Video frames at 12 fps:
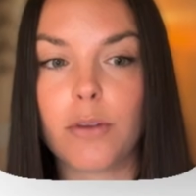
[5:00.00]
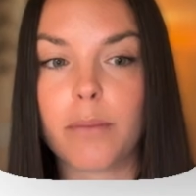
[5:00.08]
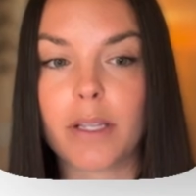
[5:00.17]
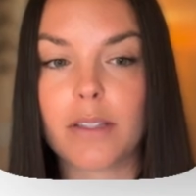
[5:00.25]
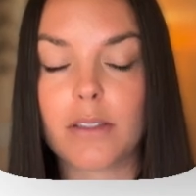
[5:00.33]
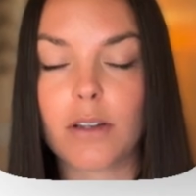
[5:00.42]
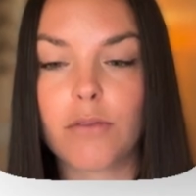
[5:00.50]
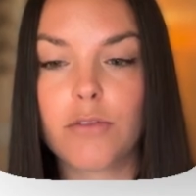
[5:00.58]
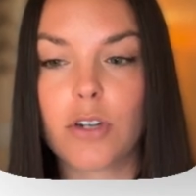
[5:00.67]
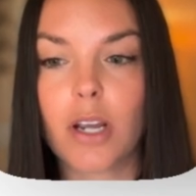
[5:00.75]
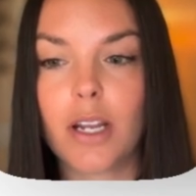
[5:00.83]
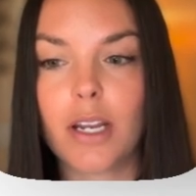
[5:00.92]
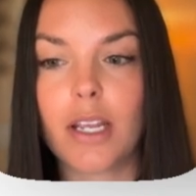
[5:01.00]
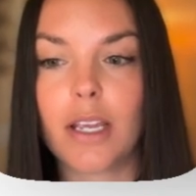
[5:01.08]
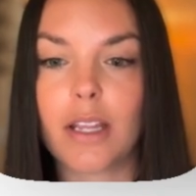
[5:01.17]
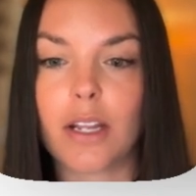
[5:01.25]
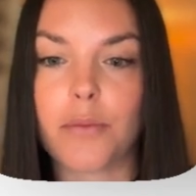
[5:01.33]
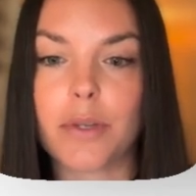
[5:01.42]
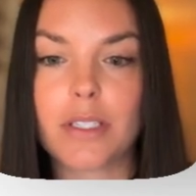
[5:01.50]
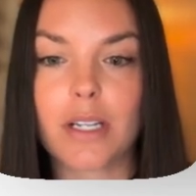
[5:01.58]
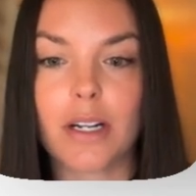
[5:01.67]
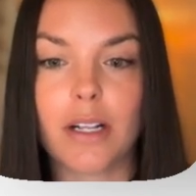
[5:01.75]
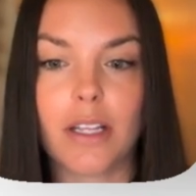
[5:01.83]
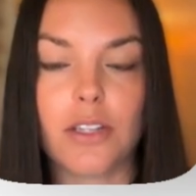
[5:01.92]
months off training and then we
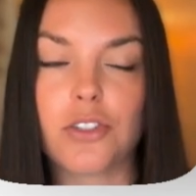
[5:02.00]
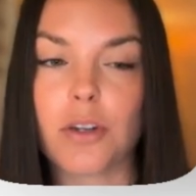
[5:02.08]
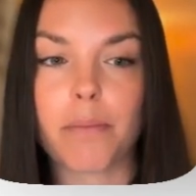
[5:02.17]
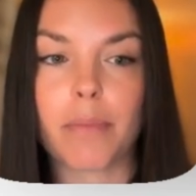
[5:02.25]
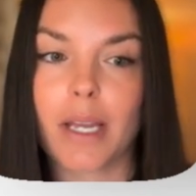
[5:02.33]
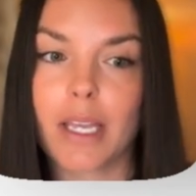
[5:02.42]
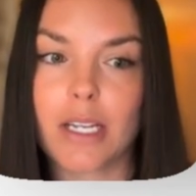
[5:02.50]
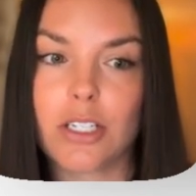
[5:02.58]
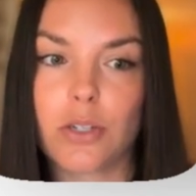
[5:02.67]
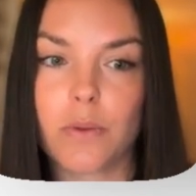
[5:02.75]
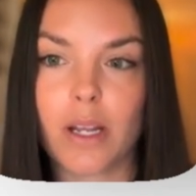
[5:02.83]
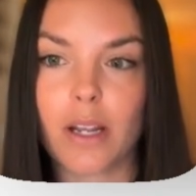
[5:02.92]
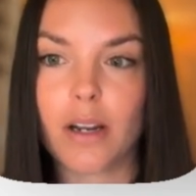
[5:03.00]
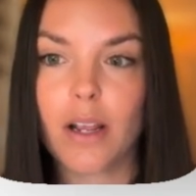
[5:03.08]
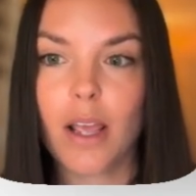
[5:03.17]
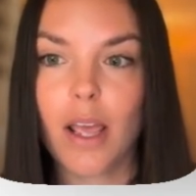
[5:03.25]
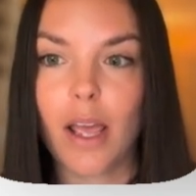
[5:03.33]
suddenly jump back into it,